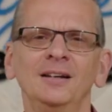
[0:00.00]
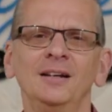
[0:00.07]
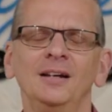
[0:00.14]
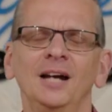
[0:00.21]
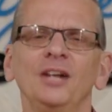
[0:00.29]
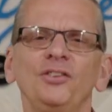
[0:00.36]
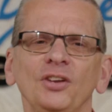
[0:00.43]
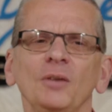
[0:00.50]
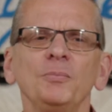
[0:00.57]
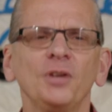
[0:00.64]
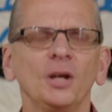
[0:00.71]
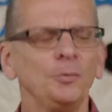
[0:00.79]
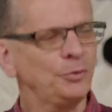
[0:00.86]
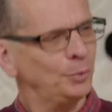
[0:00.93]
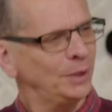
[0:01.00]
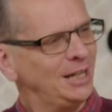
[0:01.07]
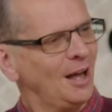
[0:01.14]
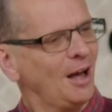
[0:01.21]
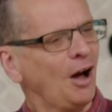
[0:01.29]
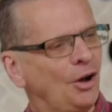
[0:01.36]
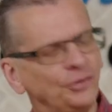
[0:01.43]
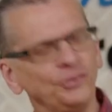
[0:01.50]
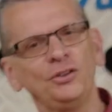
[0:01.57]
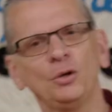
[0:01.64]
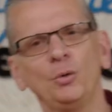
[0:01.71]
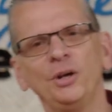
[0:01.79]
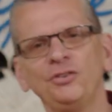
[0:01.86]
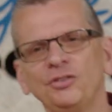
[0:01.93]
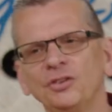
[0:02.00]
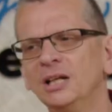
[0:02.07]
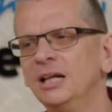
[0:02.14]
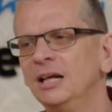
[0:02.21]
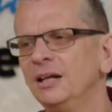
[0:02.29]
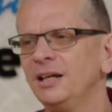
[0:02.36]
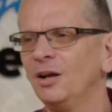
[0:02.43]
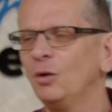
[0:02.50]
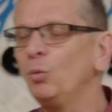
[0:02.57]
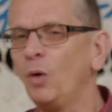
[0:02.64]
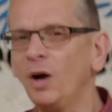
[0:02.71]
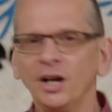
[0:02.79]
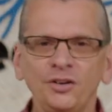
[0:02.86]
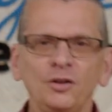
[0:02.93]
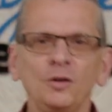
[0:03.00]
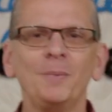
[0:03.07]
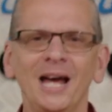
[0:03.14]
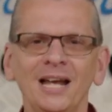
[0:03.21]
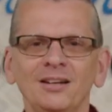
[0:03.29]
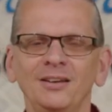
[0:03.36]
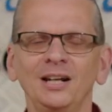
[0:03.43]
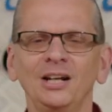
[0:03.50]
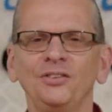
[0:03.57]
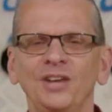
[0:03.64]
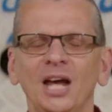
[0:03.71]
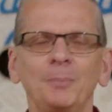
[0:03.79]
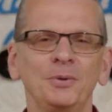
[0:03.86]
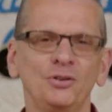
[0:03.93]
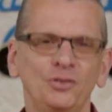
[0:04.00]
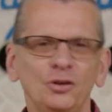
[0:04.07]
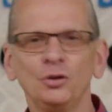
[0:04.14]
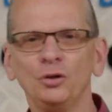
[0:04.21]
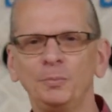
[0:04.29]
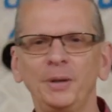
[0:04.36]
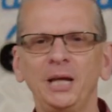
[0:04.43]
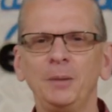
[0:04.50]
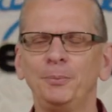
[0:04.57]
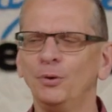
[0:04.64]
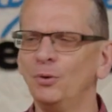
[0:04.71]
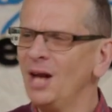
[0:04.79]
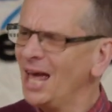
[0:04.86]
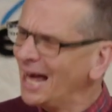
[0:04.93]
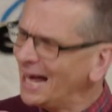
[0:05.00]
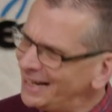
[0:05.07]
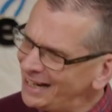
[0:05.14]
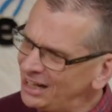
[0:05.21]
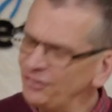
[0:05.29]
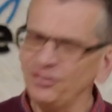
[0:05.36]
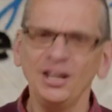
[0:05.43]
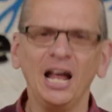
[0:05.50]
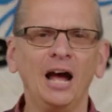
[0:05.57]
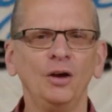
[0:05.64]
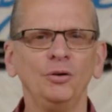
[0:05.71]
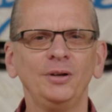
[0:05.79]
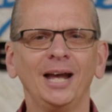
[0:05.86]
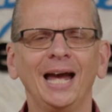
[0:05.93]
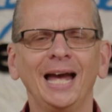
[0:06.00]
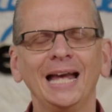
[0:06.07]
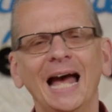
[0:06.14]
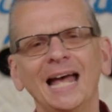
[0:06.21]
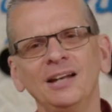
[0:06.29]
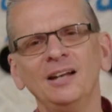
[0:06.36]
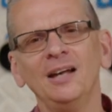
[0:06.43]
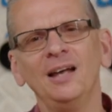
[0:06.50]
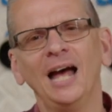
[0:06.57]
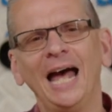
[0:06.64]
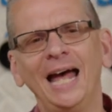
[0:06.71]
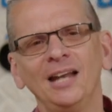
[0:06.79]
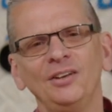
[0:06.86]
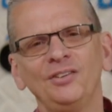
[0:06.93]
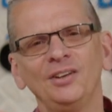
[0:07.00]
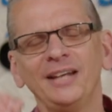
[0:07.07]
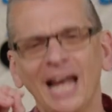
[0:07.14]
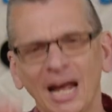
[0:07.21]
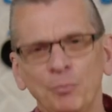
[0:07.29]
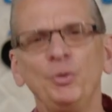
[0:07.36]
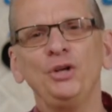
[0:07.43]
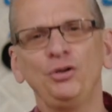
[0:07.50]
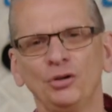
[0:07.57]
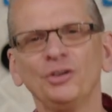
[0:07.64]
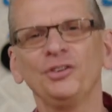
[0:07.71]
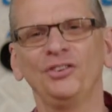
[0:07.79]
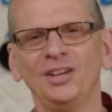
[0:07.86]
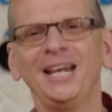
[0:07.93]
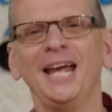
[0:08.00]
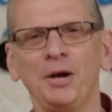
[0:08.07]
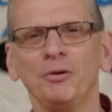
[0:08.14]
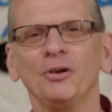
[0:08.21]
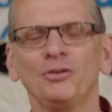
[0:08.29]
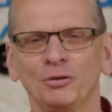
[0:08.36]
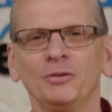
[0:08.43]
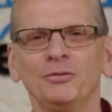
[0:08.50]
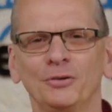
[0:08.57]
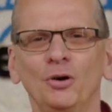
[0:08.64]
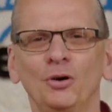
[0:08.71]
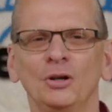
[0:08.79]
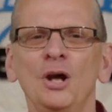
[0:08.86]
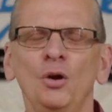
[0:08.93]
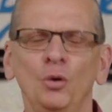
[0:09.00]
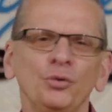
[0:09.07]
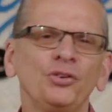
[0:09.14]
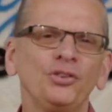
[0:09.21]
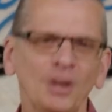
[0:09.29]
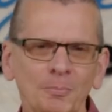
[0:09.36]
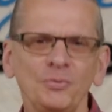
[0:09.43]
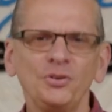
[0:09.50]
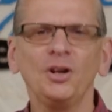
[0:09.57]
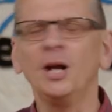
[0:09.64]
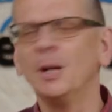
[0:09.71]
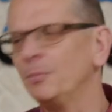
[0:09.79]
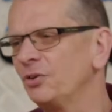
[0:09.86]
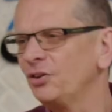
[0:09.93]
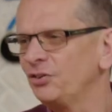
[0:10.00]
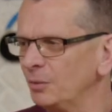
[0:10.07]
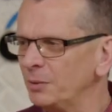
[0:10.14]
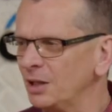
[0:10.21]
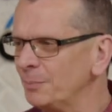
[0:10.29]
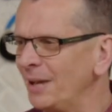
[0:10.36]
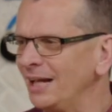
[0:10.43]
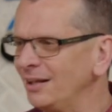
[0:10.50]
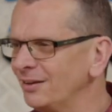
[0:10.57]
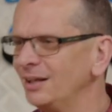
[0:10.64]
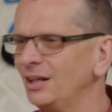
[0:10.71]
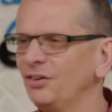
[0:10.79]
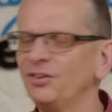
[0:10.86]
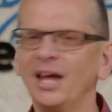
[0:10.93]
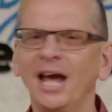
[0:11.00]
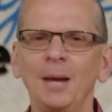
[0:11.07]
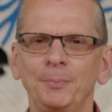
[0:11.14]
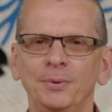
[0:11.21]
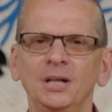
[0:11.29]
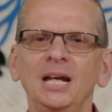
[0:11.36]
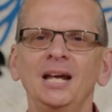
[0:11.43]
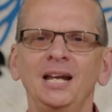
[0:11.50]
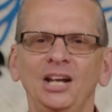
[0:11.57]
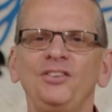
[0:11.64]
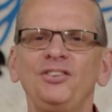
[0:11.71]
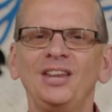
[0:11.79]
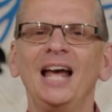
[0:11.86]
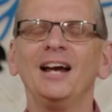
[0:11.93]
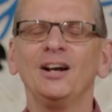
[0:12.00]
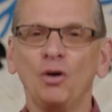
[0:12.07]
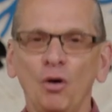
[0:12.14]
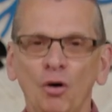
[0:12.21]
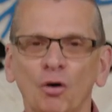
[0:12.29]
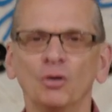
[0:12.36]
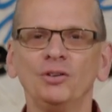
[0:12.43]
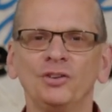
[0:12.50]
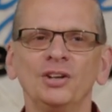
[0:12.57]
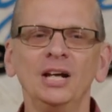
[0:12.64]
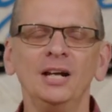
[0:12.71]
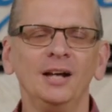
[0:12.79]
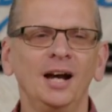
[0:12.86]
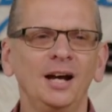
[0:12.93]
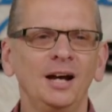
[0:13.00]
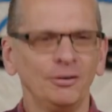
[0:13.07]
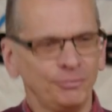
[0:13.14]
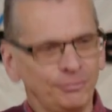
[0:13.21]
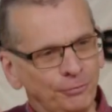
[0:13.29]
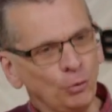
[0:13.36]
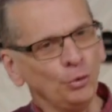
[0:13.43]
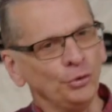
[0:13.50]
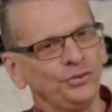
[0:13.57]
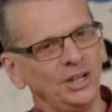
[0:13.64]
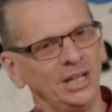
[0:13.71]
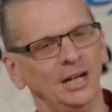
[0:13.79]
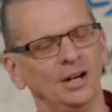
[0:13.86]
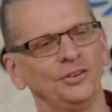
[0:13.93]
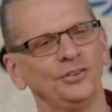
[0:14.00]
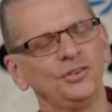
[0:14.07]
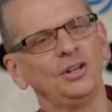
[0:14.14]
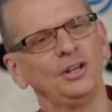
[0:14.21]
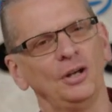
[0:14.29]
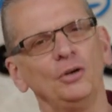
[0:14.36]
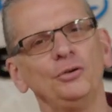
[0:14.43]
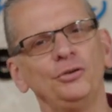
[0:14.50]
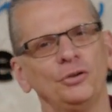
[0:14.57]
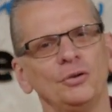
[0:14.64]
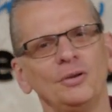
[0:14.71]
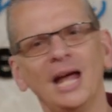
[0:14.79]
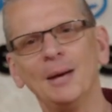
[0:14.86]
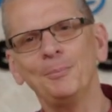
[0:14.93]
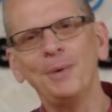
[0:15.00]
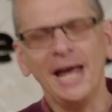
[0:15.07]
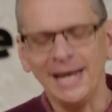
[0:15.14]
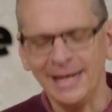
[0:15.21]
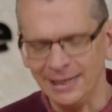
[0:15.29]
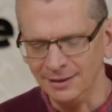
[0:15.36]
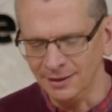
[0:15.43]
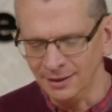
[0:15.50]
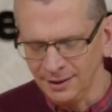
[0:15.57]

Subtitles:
And sometimes we ask the question, you know, why do bad things happen to good people? And is that okay? And can we trust the character of God? Or sometimes, are some of the bad things that happen, is that God forcing us to go through that pain?